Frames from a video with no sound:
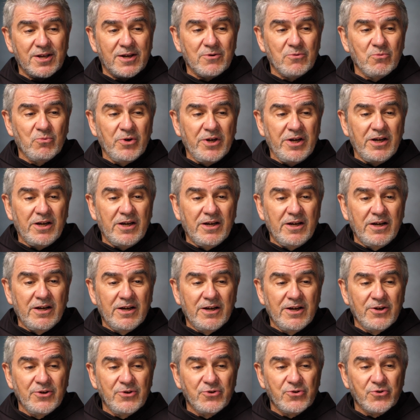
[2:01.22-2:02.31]
that we
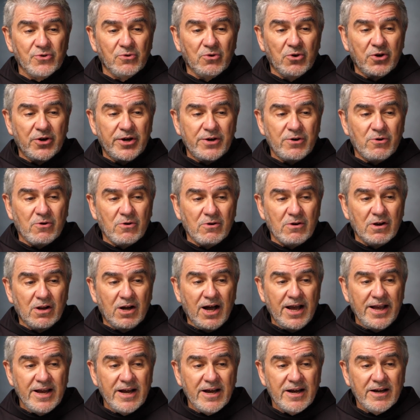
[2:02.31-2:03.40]
enjoy or
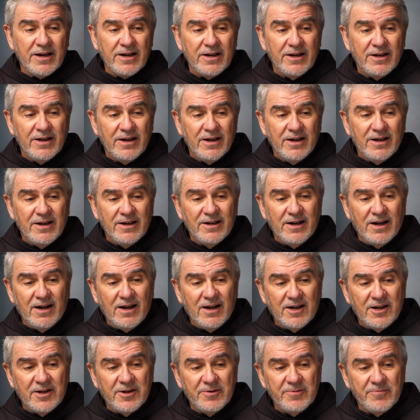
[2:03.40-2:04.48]
like,
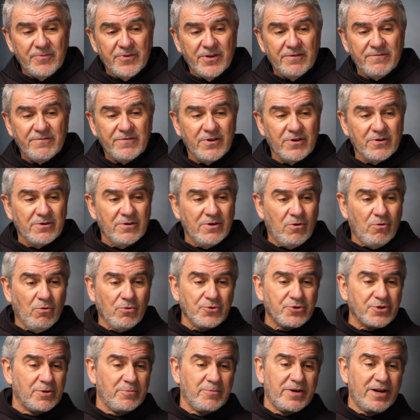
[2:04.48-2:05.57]
if they're
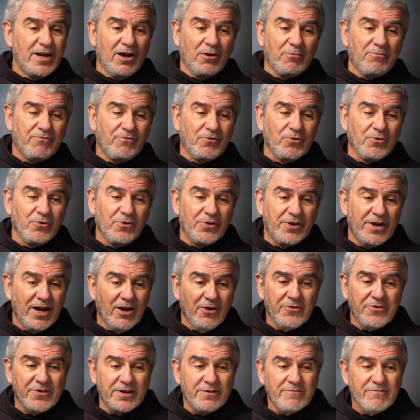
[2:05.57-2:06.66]
wholesome and helpful and
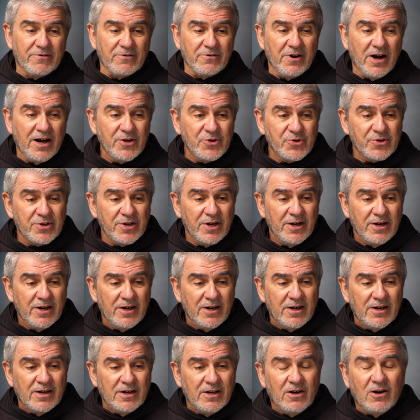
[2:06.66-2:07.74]
healthy for us,
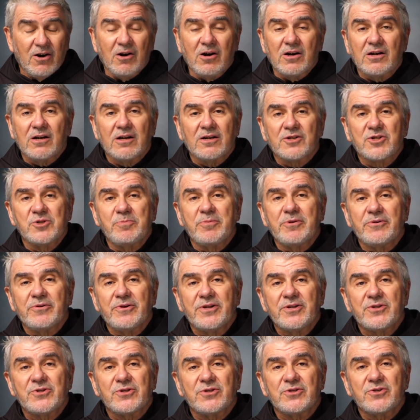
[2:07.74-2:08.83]
are
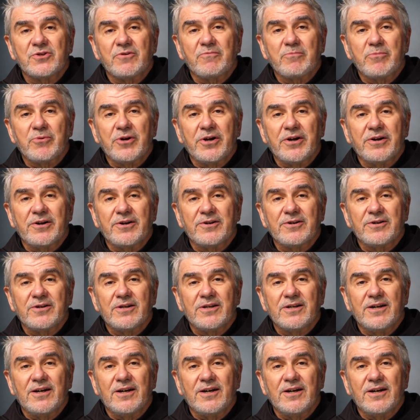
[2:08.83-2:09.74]
experiences of prayer.